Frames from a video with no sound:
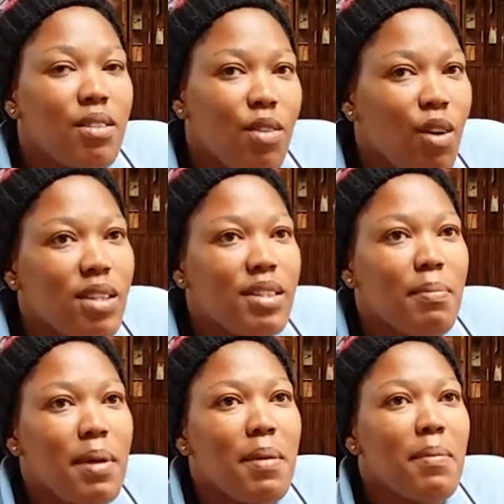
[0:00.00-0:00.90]

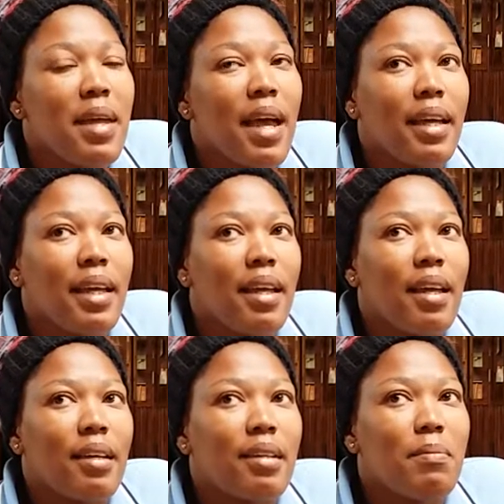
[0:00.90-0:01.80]
thought maybe I can,
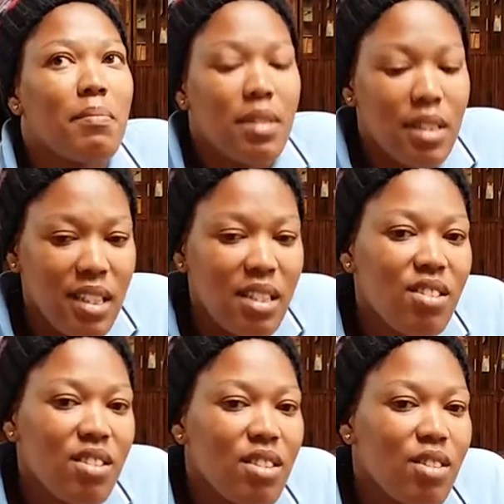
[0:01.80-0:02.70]

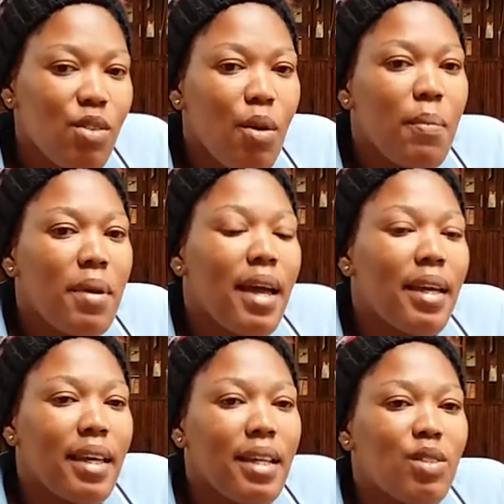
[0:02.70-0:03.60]
since she saw me,
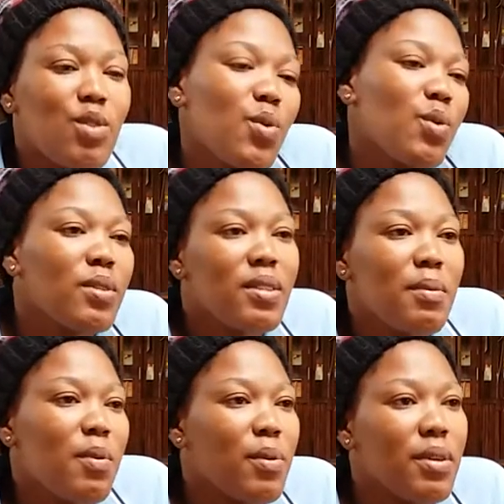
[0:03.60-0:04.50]
I can do
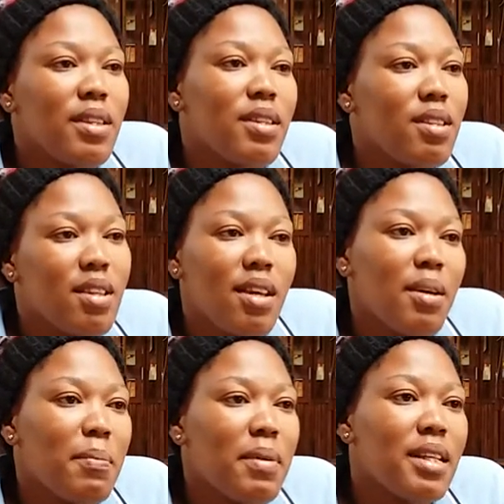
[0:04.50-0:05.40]
with
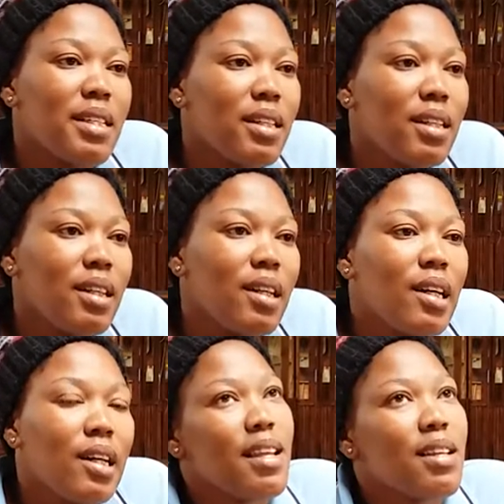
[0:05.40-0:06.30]
beading.
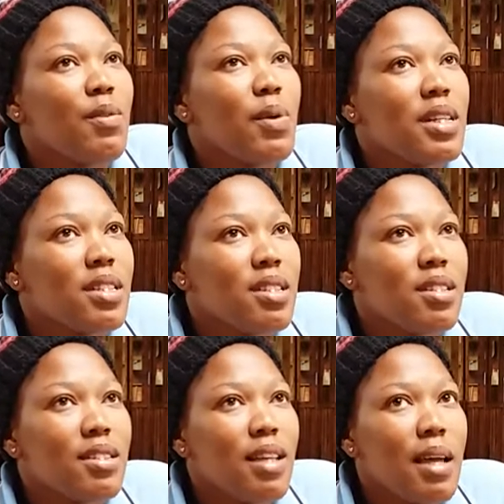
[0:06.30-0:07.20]
Then when
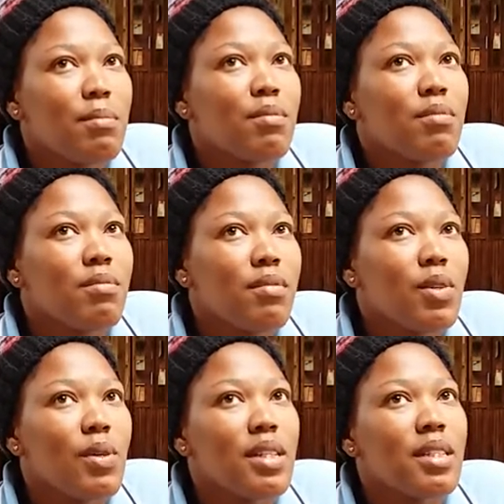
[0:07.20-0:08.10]
it's time,
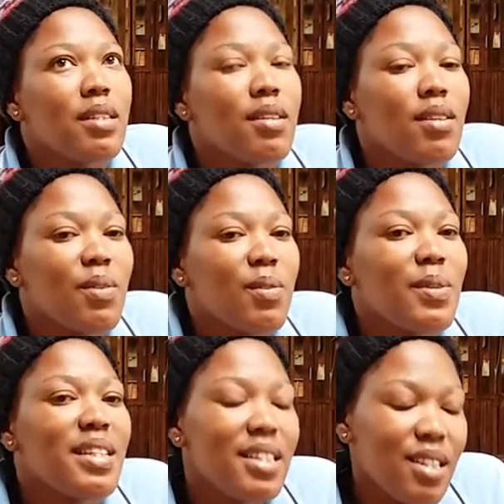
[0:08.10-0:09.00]

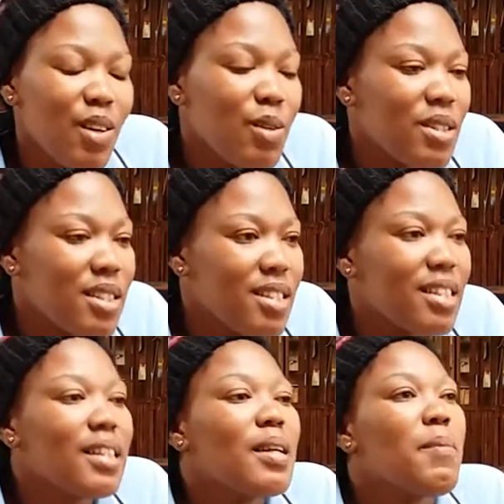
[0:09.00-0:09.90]
when it's low
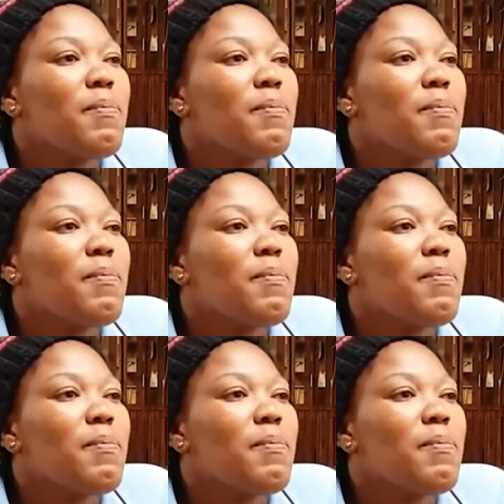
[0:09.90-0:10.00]
season,